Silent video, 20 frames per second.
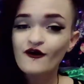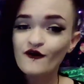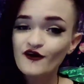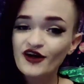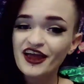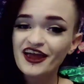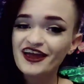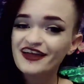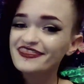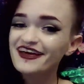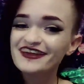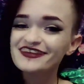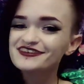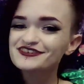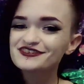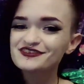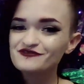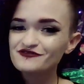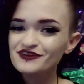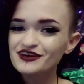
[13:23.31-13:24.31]
Okay, and that
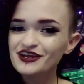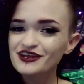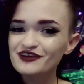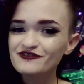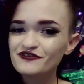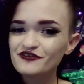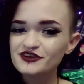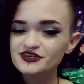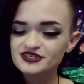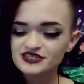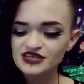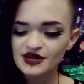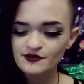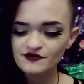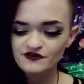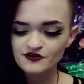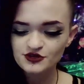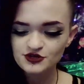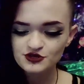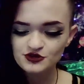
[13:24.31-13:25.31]
is the reading for
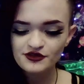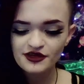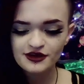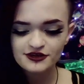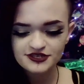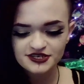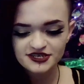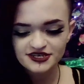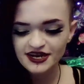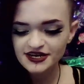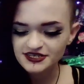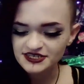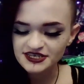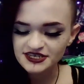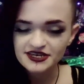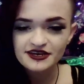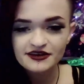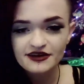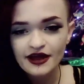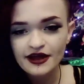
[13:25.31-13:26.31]
December for two thousand
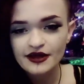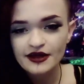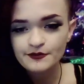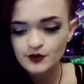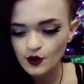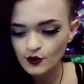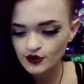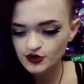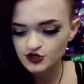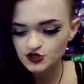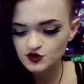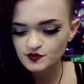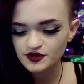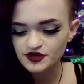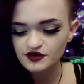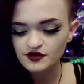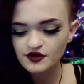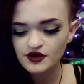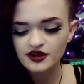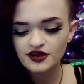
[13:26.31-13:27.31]
nineteen. I am going to
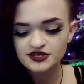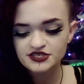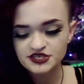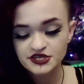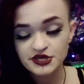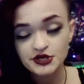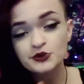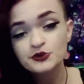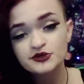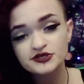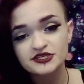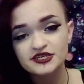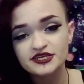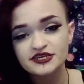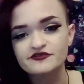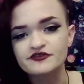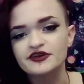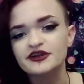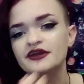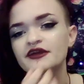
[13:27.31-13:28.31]
be
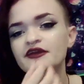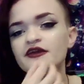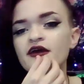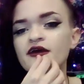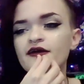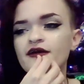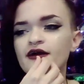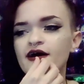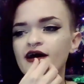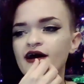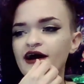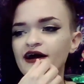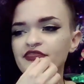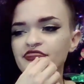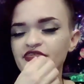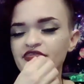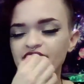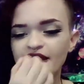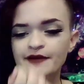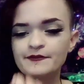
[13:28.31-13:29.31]
continuously reading.
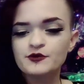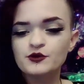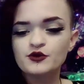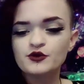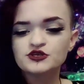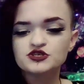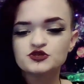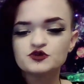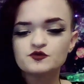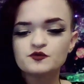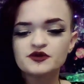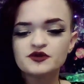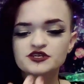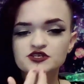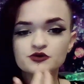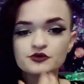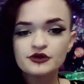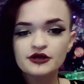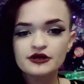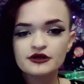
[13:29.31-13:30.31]
I think I'm going to be
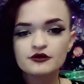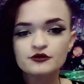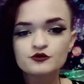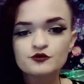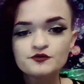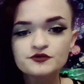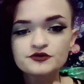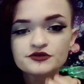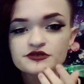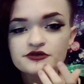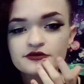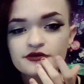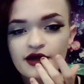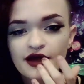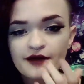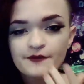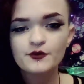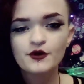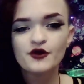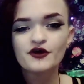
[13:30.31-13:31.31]
doing, oops,
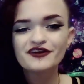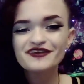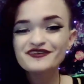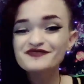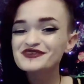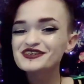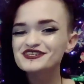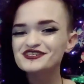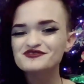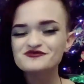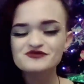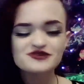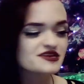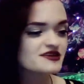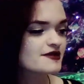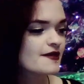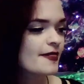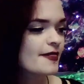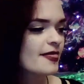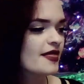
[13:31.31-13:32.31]
I'm going to be
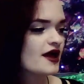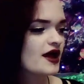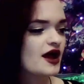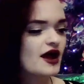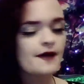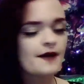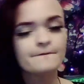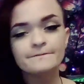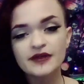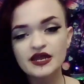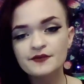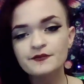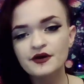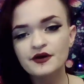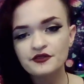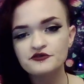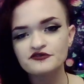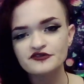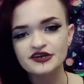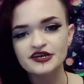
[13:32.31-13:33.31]
doing um,
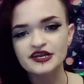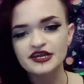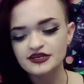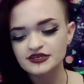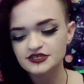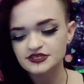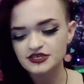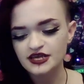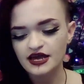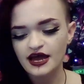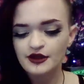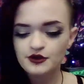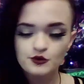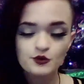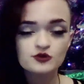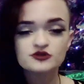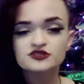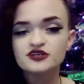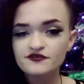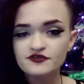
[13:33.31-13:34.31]
mid-month readings. I,
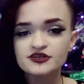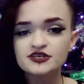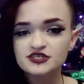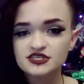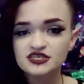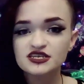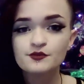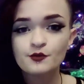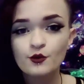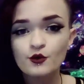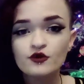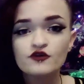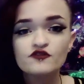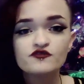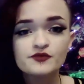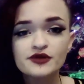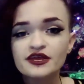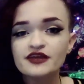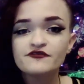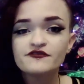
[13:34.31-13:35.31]
you will definitely see more
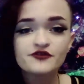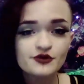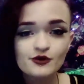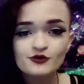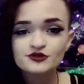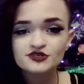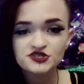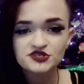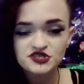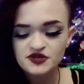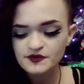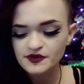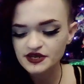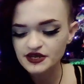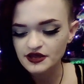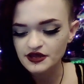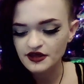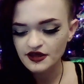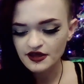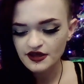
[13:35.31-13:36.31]
of me. If you don't see
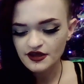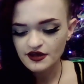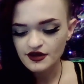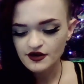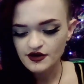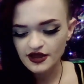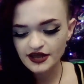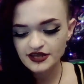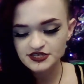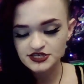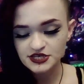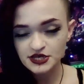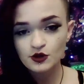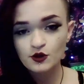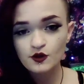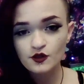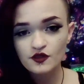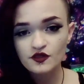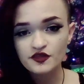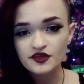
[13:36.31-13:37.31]
me
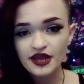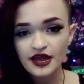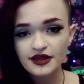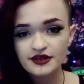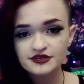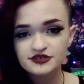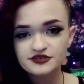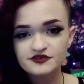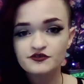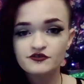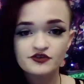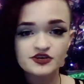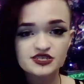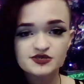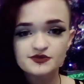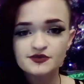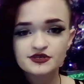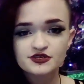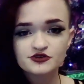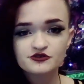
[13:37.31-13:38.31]
until the end of
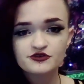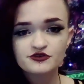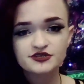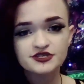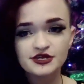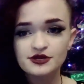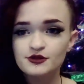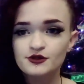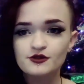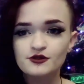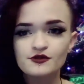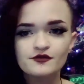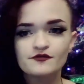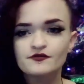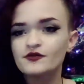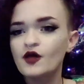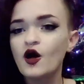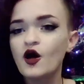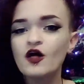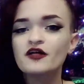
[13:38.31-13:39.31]
Christmas or
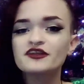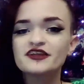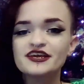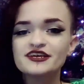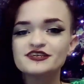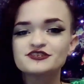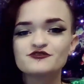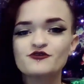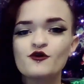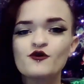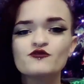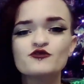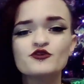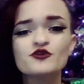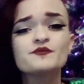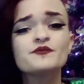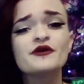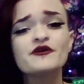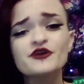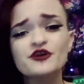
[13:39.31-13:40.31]
until the holidays are
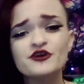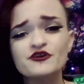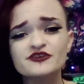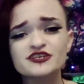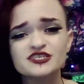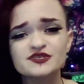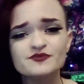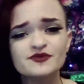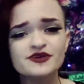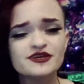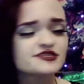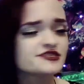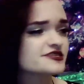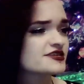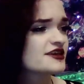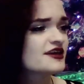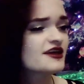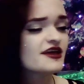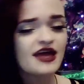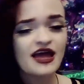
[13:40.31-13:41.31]
over, Merry
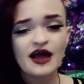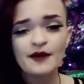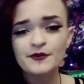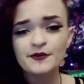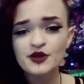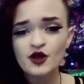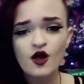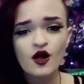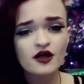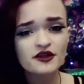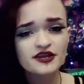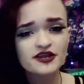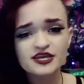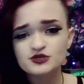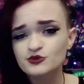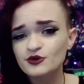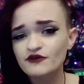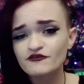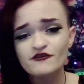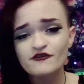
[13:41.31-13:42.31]
Christmas, Happy
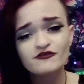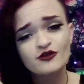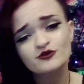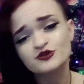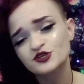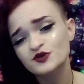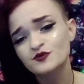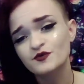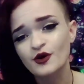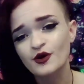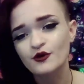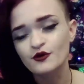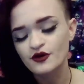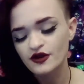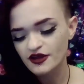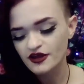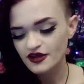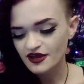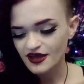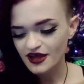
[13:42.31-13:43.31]
Holidays, whatever floats your
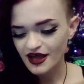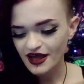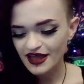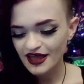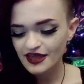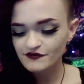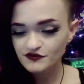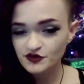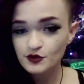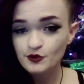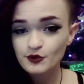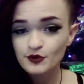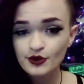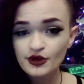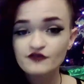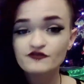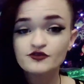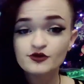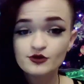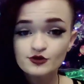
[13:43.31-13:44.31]
boat. If you
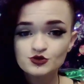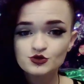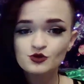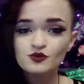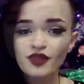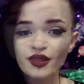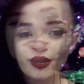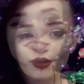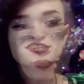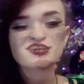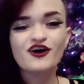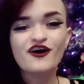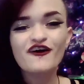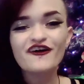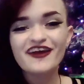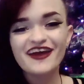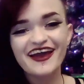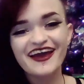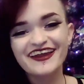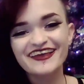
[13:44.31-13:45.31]
if you do like what you
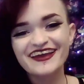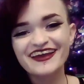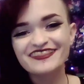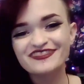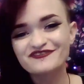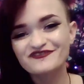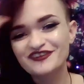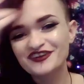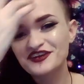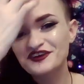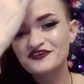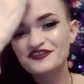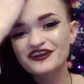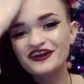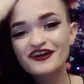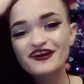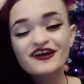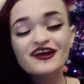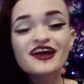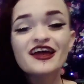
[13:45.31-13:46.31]
have, I had to cut the video
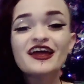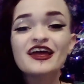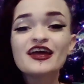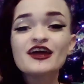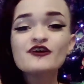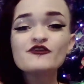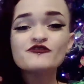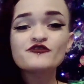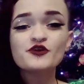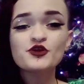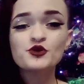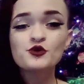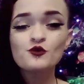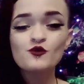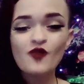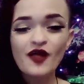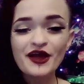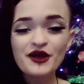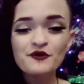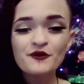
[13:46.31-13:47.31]
there. If
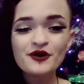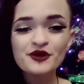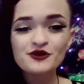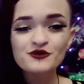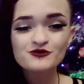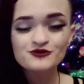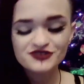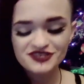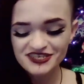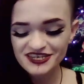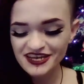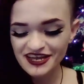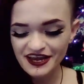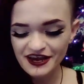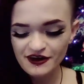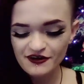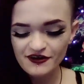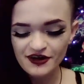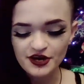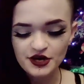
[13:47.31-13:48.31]
you like what you see
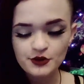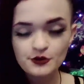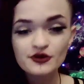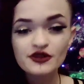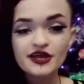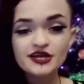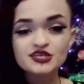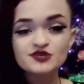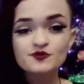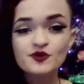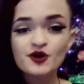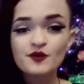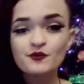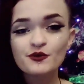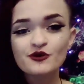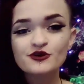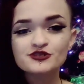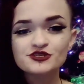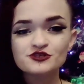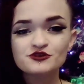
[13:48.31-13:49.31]
here and you would like to book a
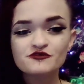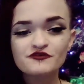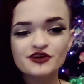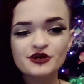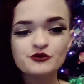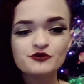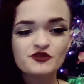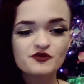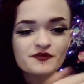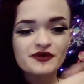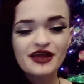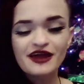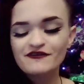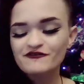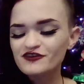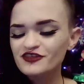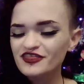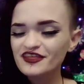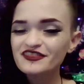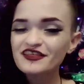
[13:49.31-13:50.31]
personal reading with me,
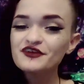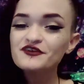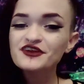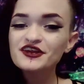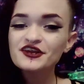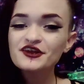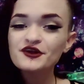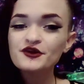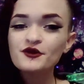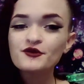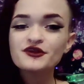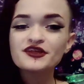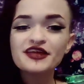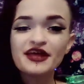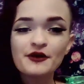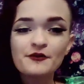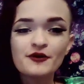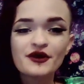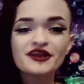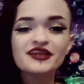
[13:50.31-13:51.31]
everything that you need to know to
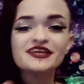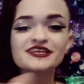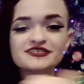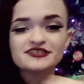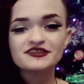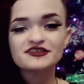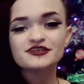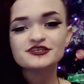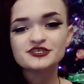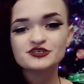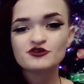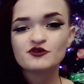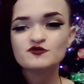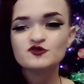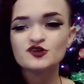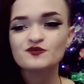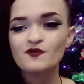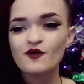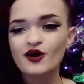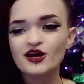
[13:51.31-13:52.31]
get one is in the
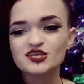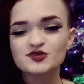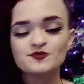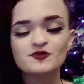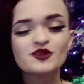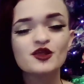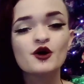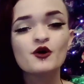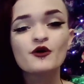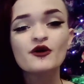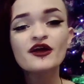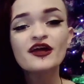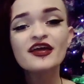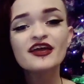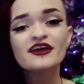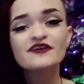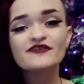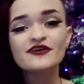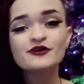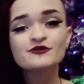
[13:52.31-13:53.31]
description box below.
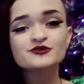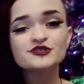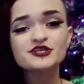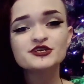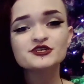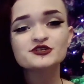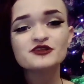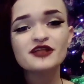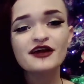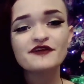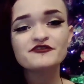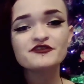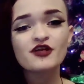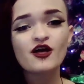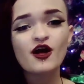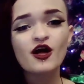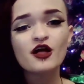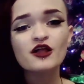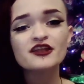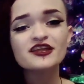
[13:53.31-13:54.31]
If I don't see you until after
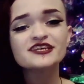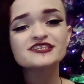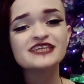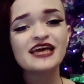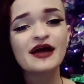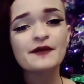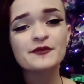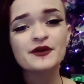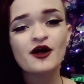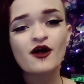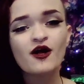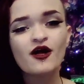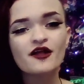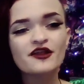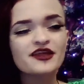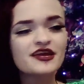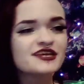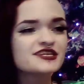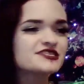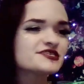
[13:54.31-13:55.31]
the holidays, Happy
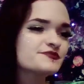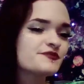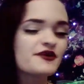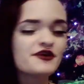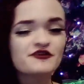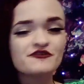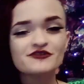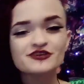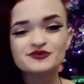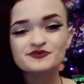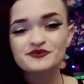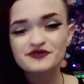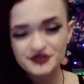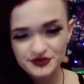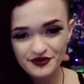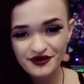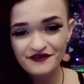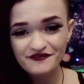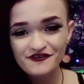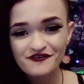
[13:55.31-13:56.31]
Holidays, Merry
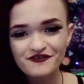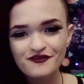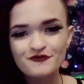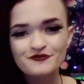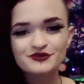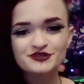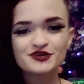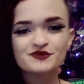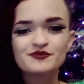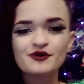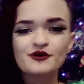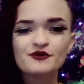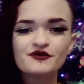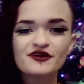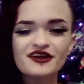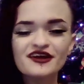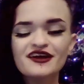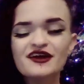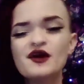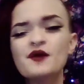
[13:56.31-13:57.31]
Christmas, whatever floats your
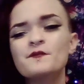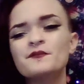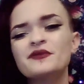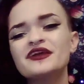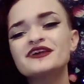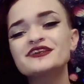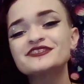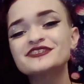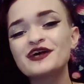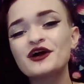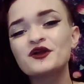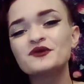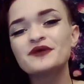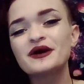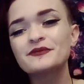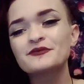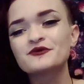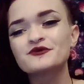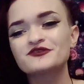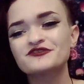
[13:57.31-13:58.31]
boat. Peace out,
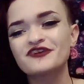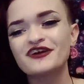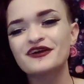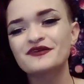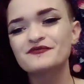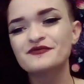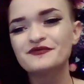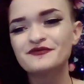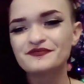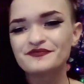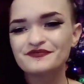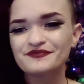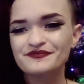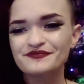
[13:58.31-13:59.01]
my Moon Tribe.